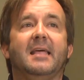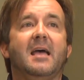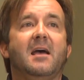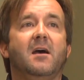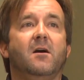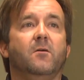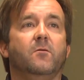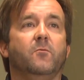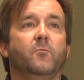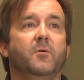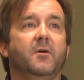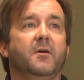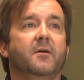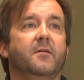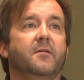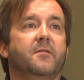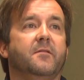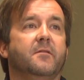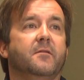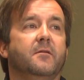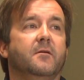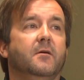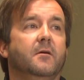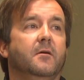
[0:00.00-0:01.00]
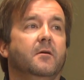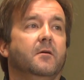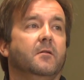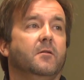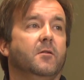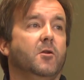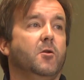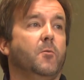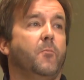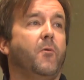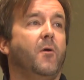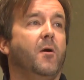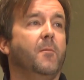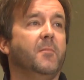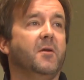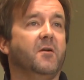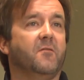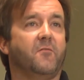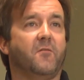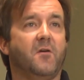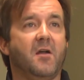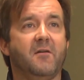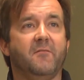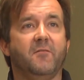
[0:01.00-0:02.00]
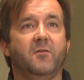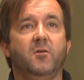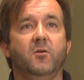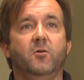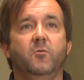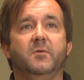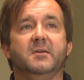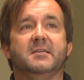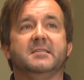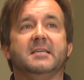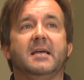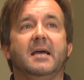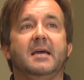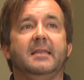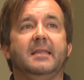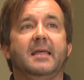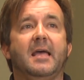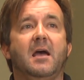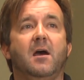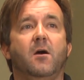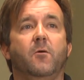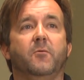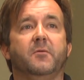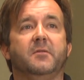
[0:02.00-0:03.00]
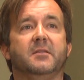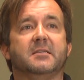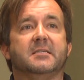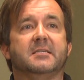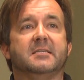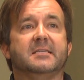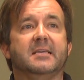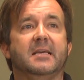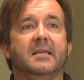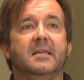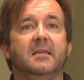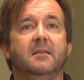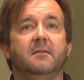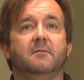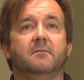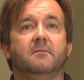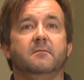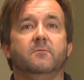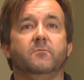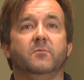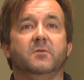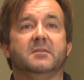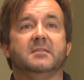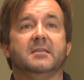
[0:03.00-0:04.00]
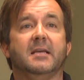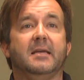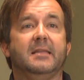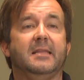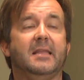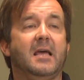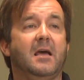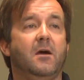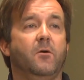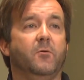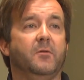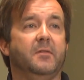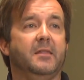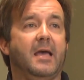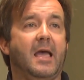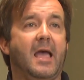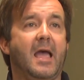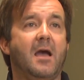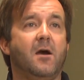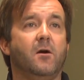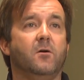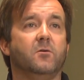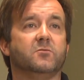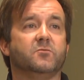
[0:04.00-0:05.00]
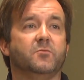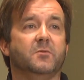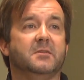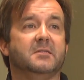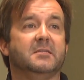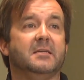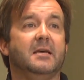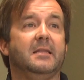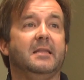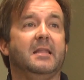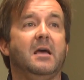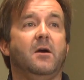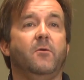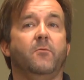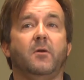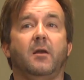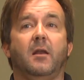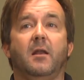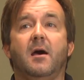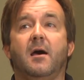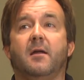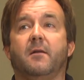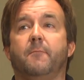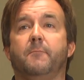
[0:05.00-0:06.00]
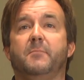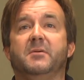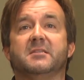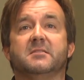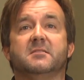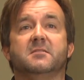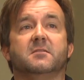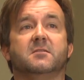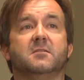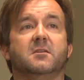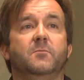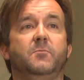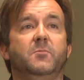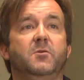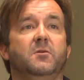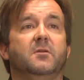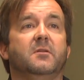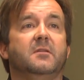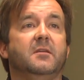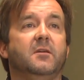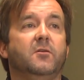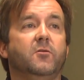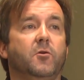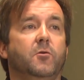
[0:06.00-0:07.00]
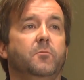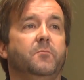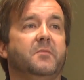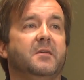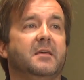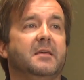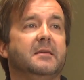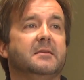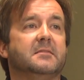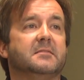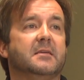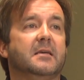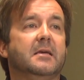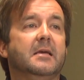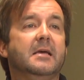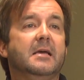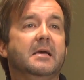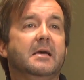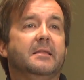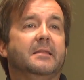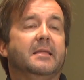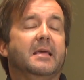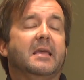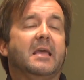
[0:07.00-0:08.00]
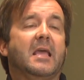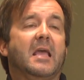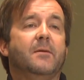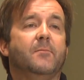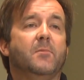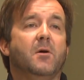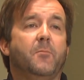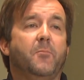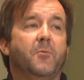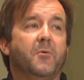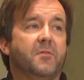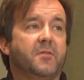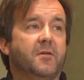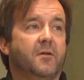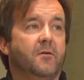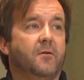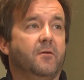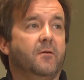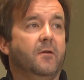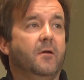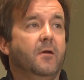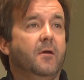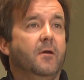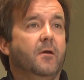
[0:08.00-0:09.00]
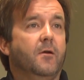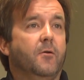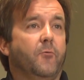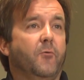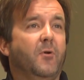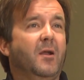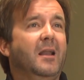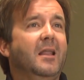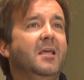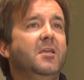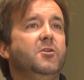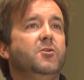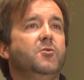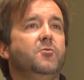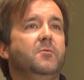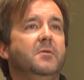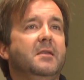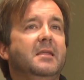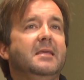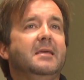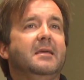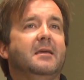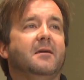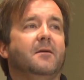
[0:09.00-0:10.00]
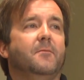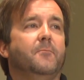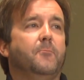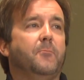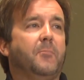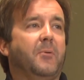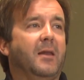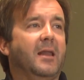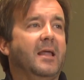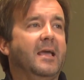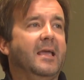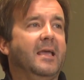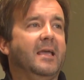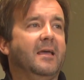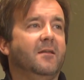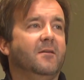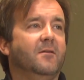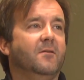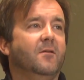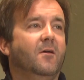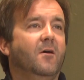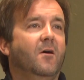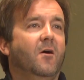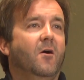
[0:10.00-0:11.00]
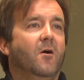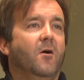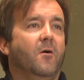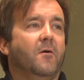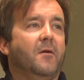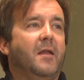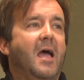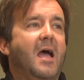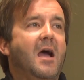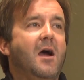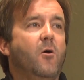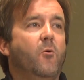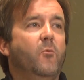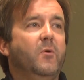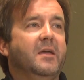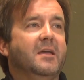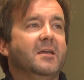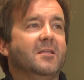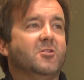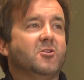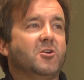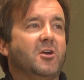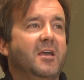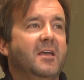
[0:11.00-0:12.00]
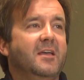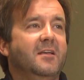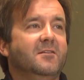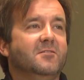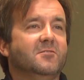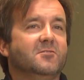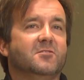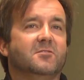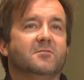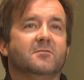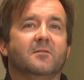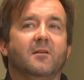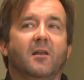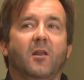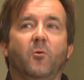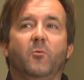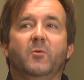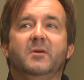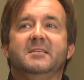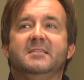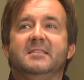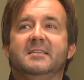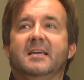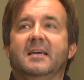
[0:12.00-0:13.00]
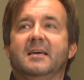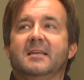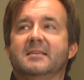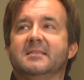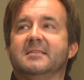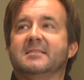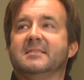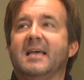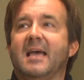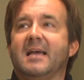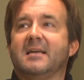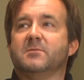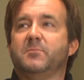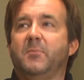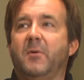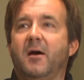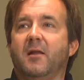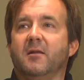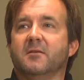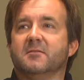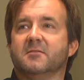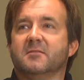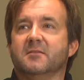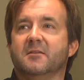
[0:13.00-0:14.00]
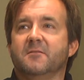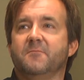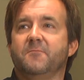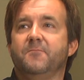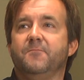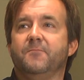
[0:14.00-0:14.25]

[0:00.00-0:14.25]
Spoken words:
down with the Department of Revenue, we sat down with the Senate, we sat down with the House, we sat down with a lot of business community group thinks, they came up with a really unique plan on how we can change Louisiana's tax policy.